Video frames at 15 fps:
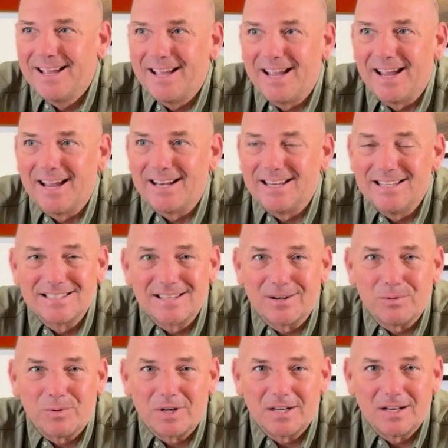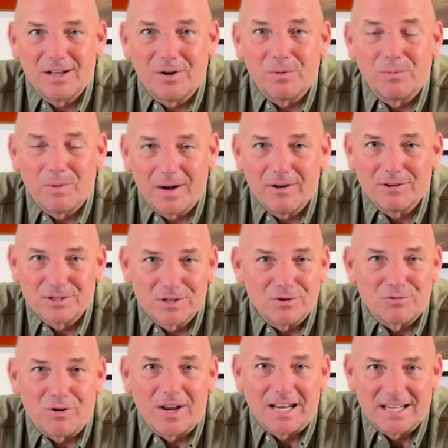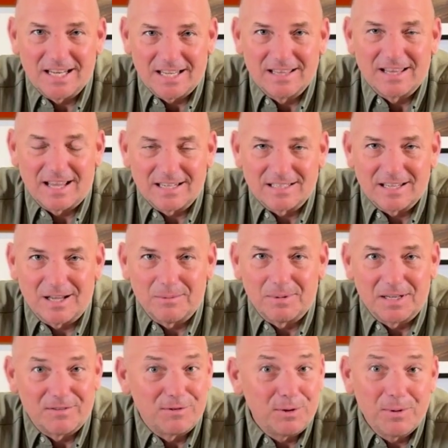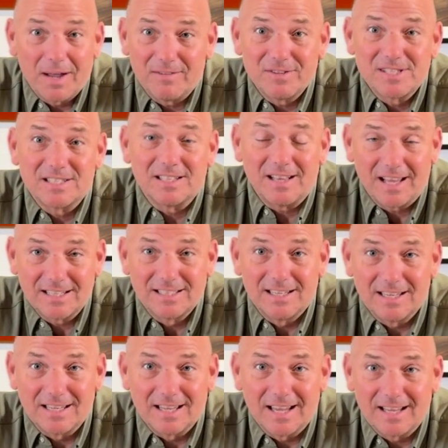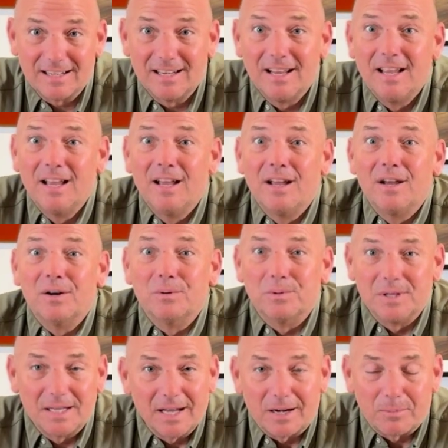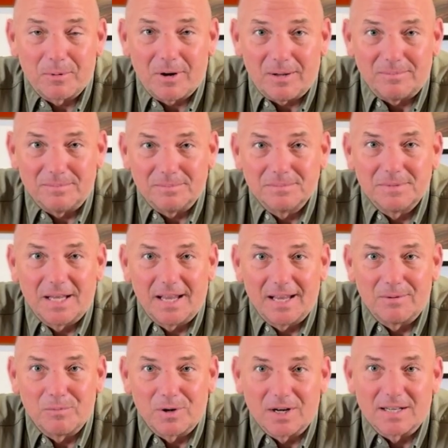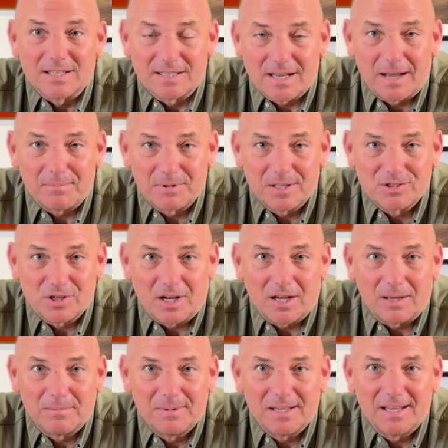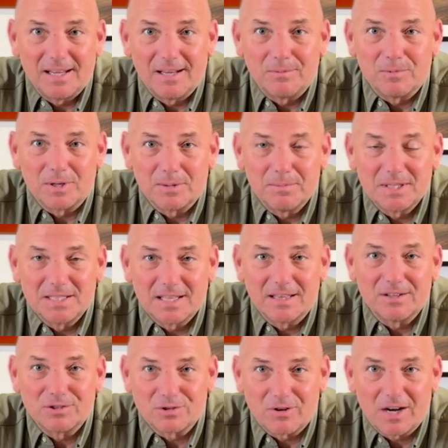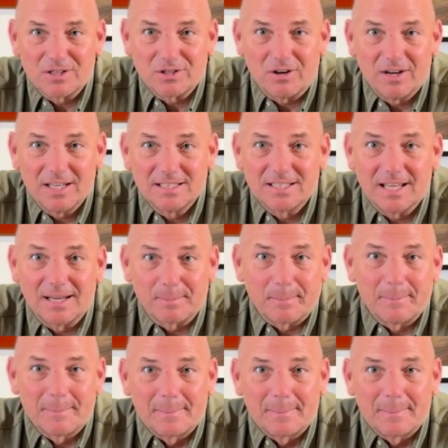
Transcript: And he's going to want to know, where is the drain in that tub? And if you haven't selected it yet, we got a problem. And we're going to stop the job and we're going to be sitting there scratching our head saying,